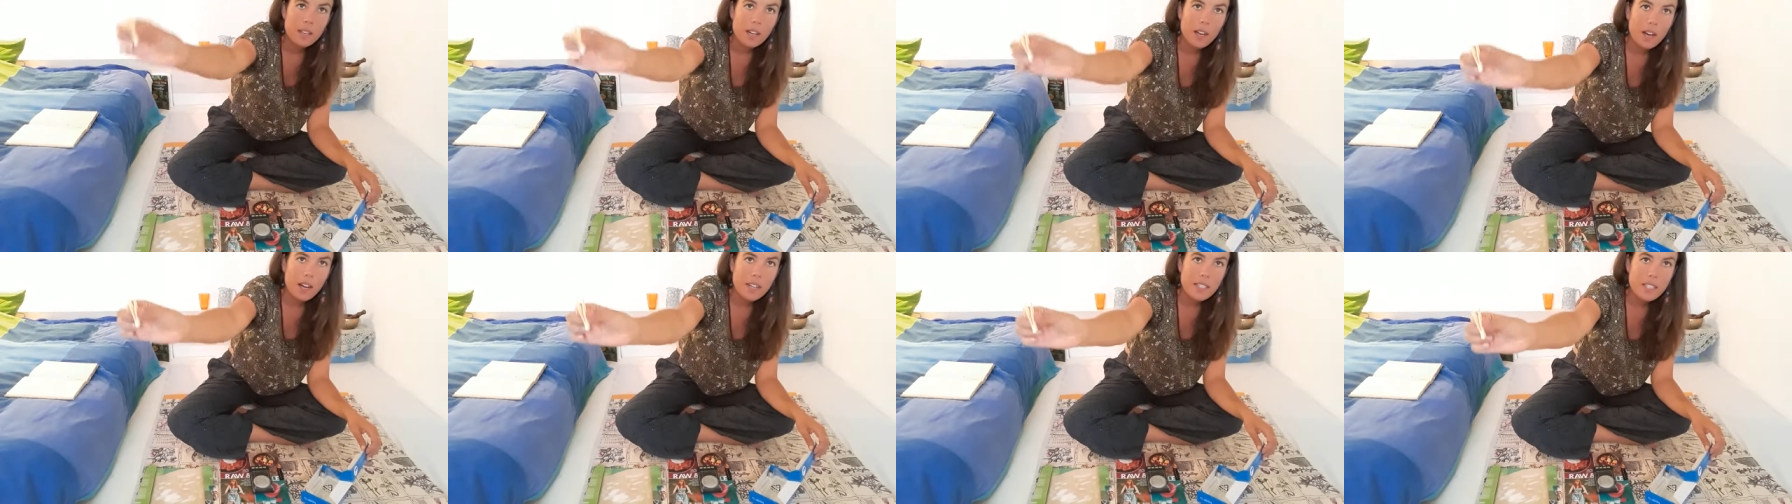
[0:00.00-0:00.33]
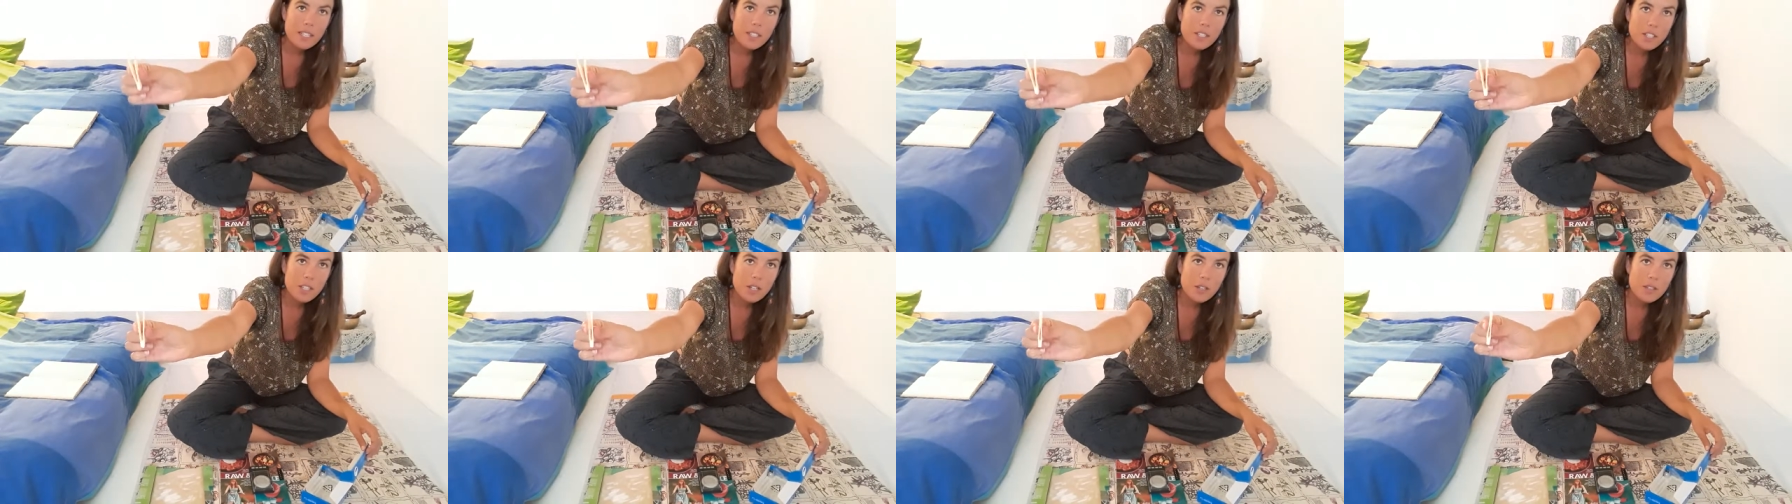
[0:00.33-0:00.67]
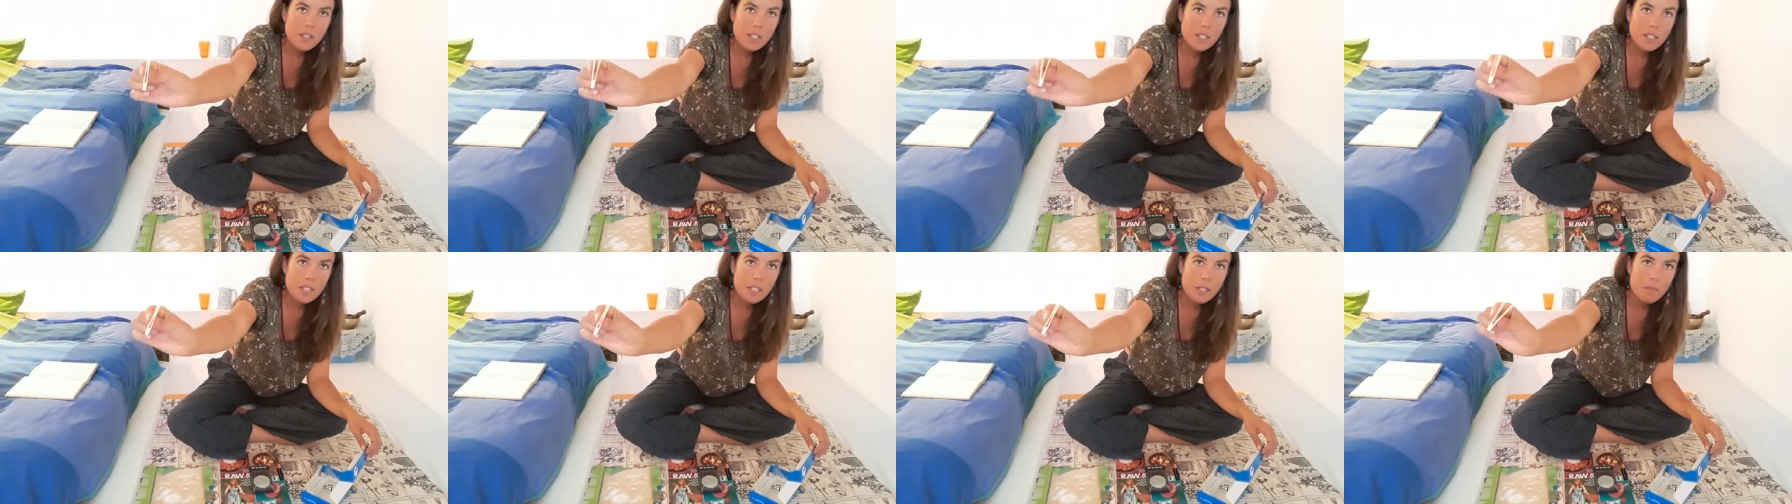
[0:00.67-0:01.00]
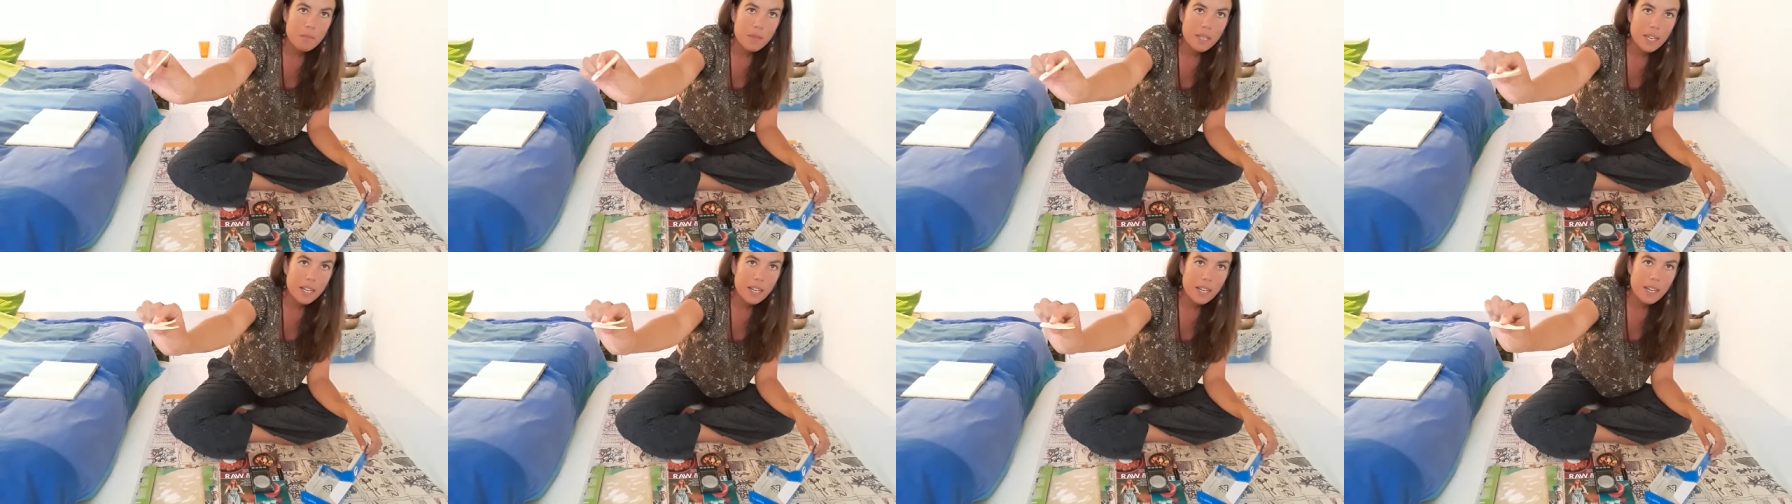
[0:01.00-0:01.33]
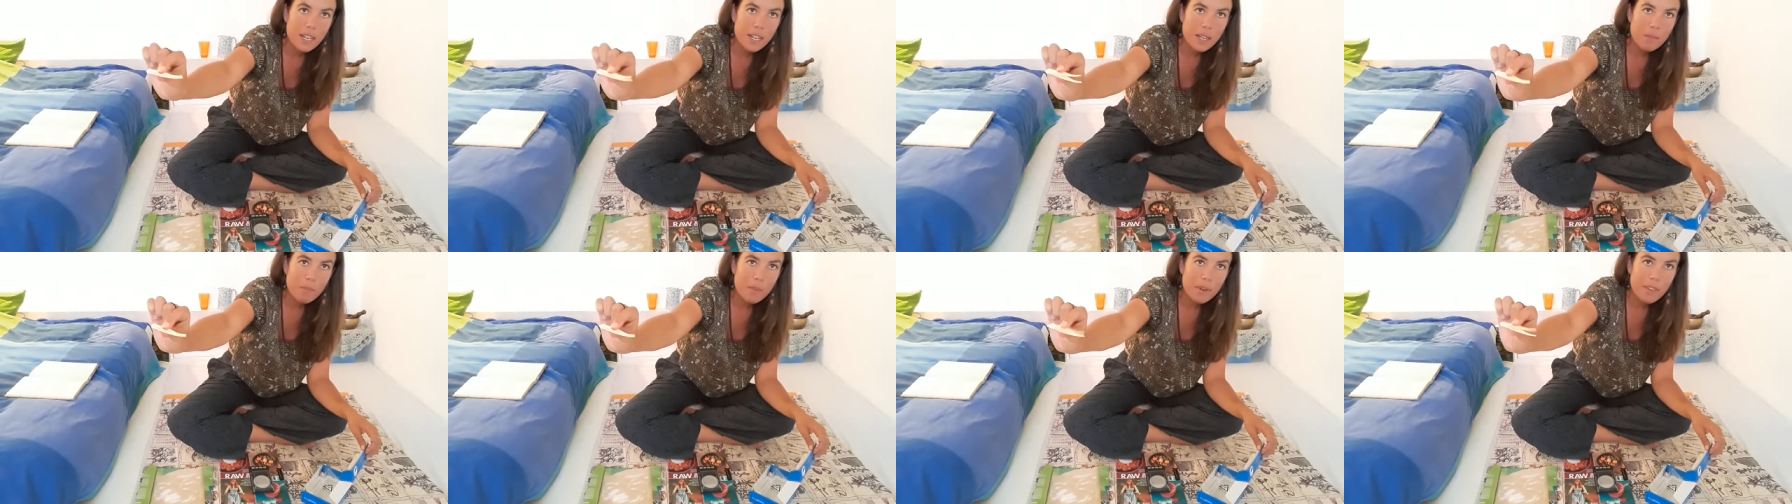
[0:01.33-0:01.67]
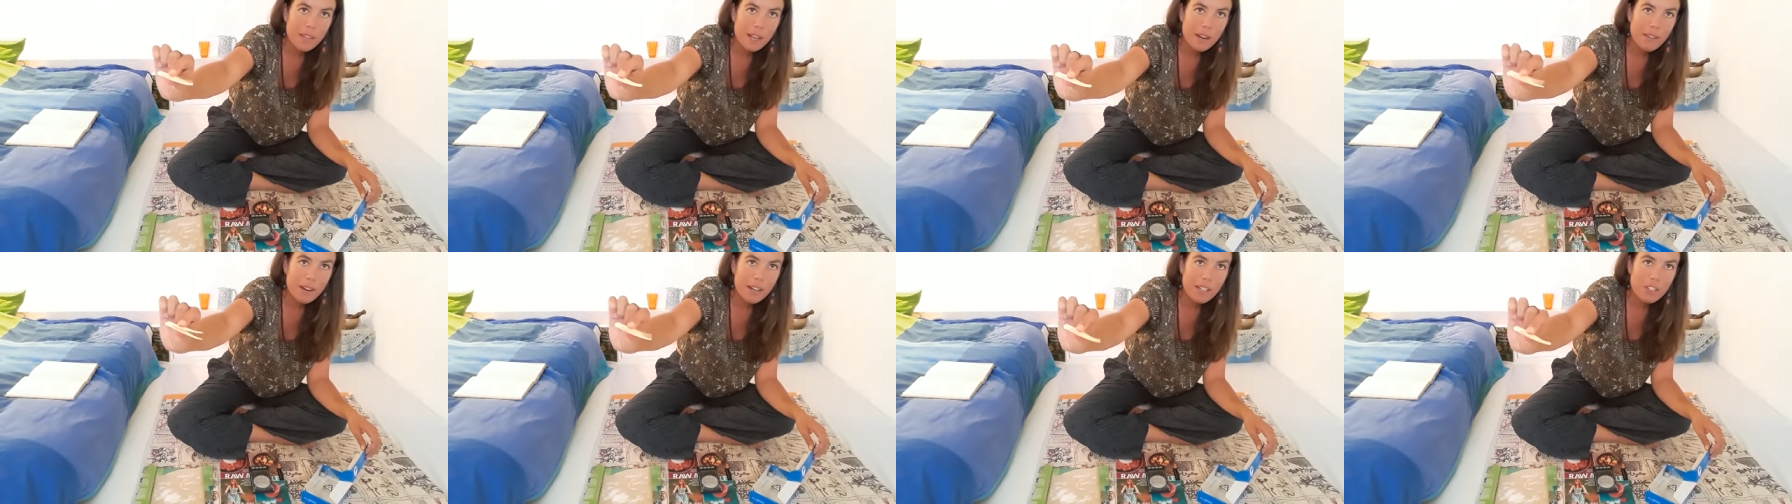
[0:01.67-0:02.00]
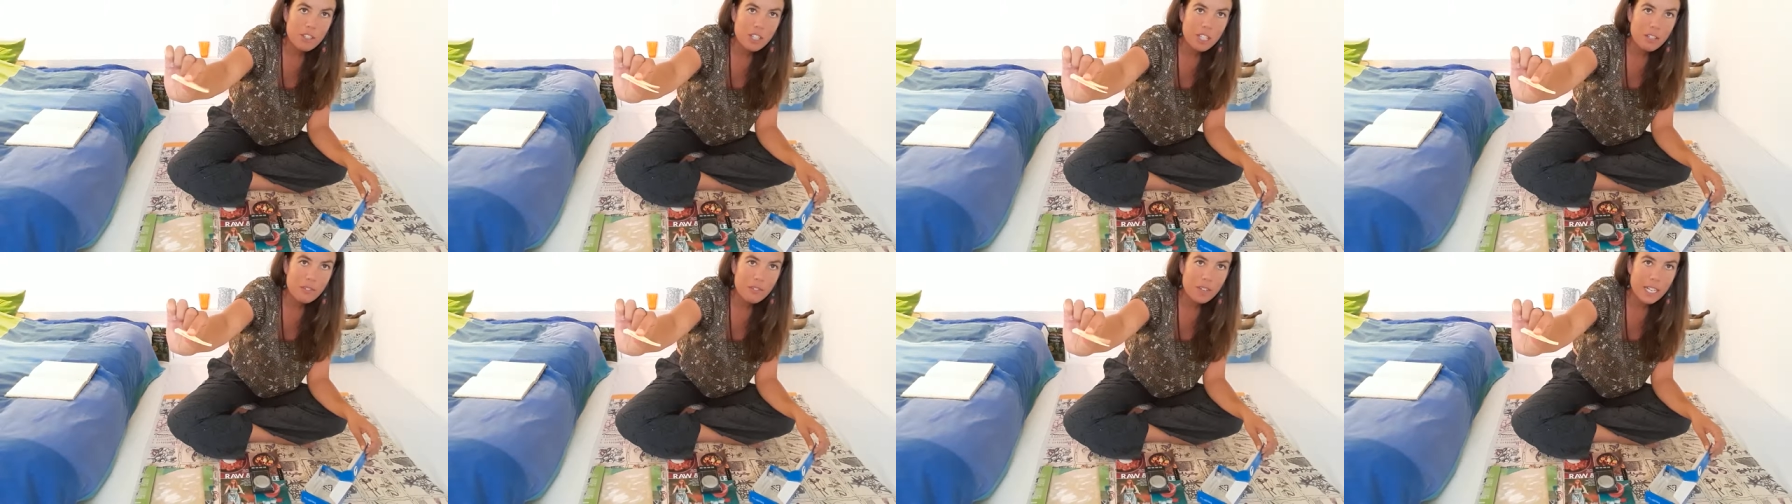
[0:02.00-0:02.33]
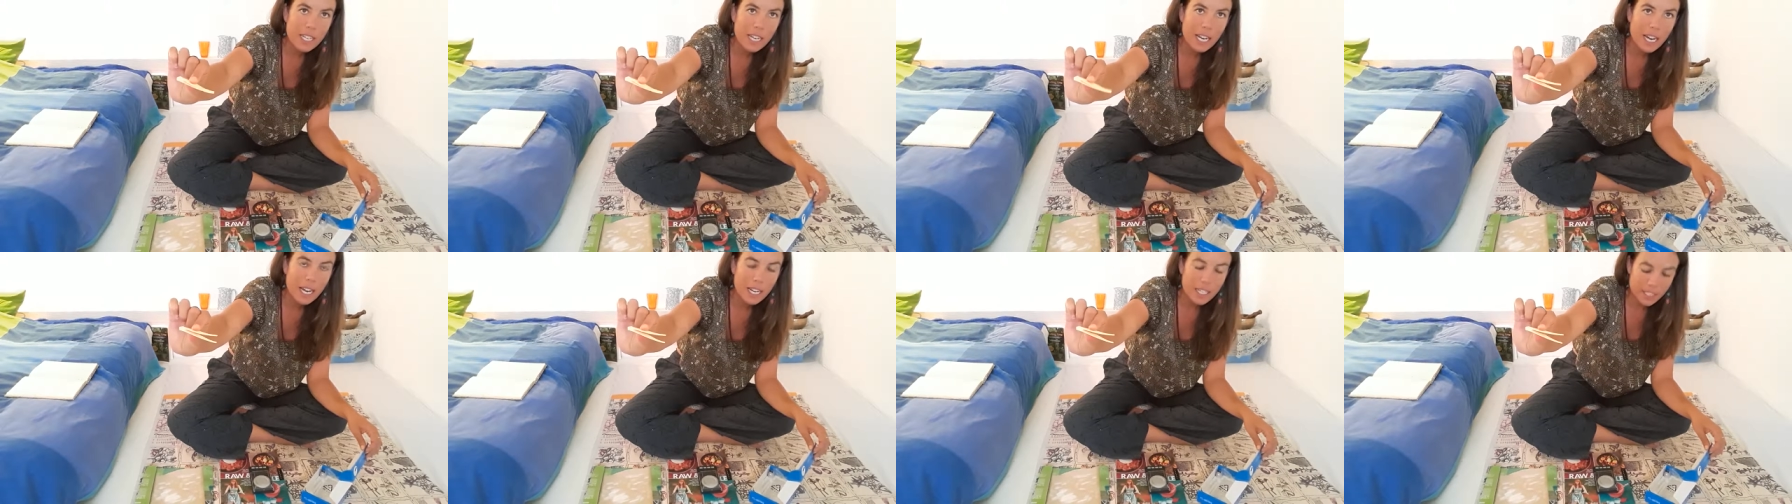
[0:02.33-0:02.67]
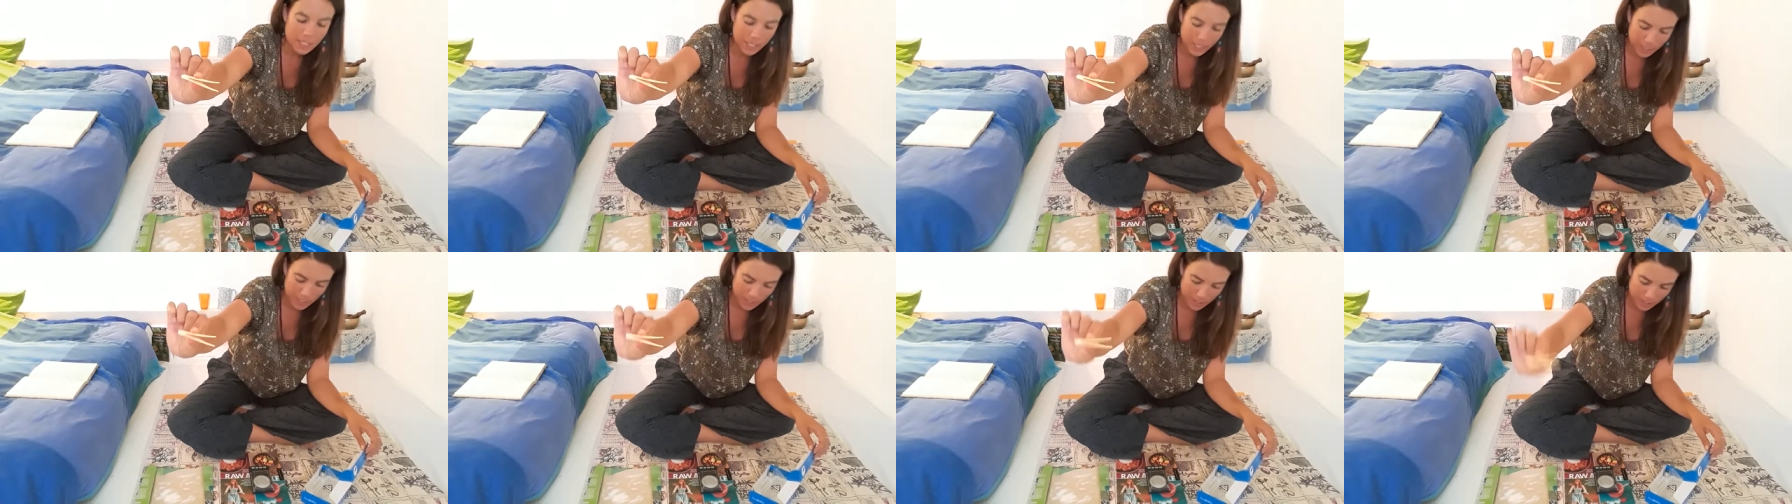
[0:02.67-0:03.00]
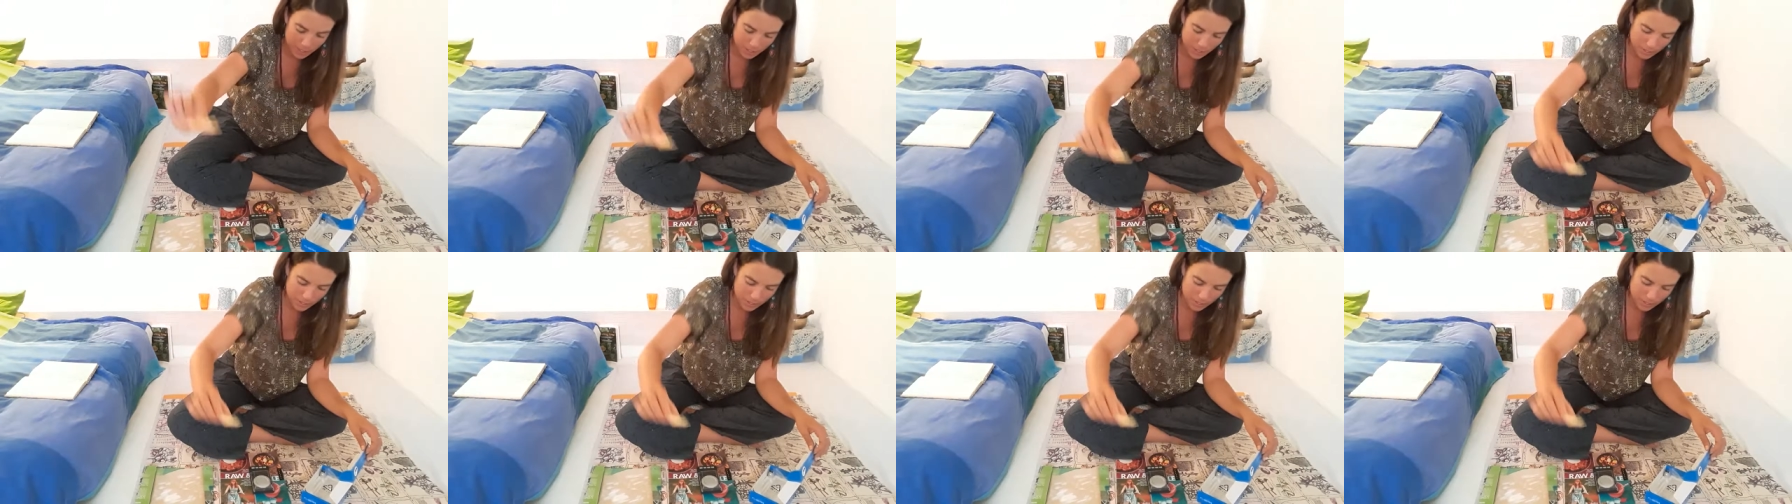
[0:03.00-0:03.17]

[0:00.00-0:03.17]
I didn't use these at the beginning, but they're actually really handy.